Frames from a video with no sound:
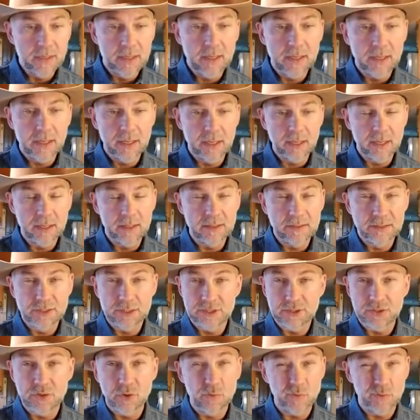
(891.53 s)

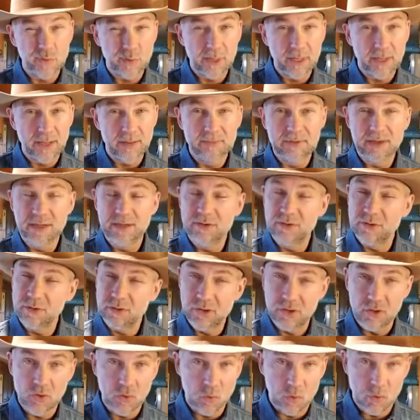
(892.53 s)
Just don't rub,
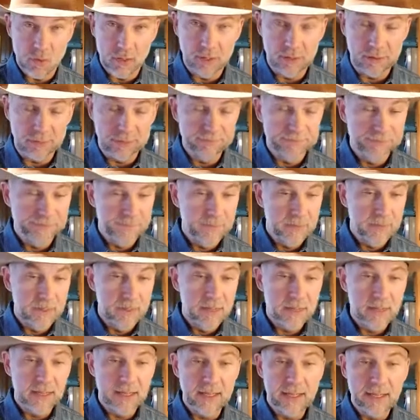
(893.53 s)
no water.
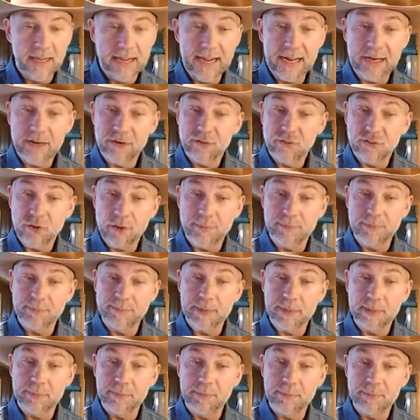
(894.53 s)
Add a drop of
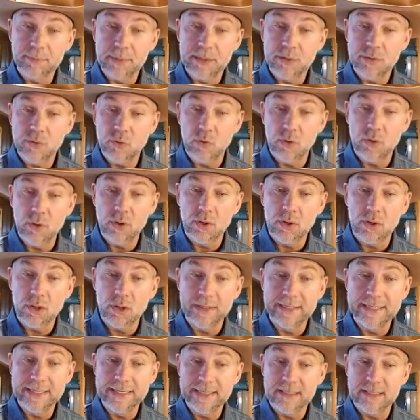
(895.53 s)
peppermint oil
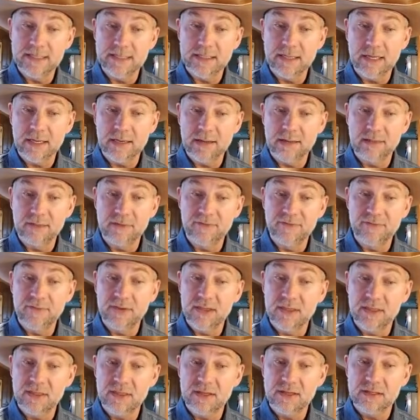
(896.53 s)
on each side of the
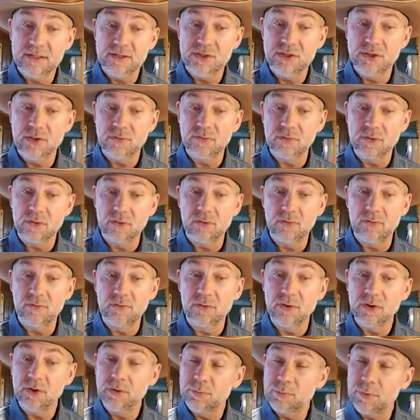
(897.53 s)
5th cervical
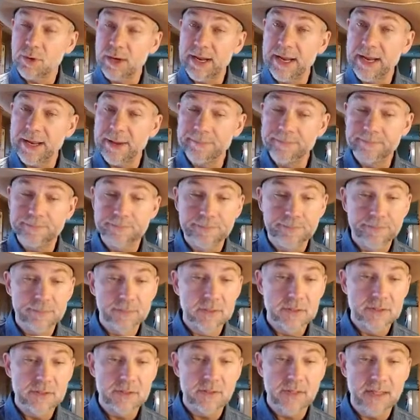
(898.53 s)
vertebrae.
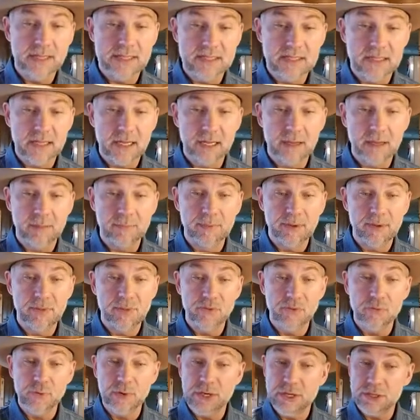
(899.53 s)
So that's up
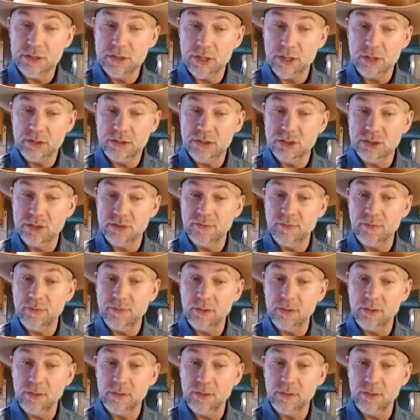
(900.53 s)
3 notches from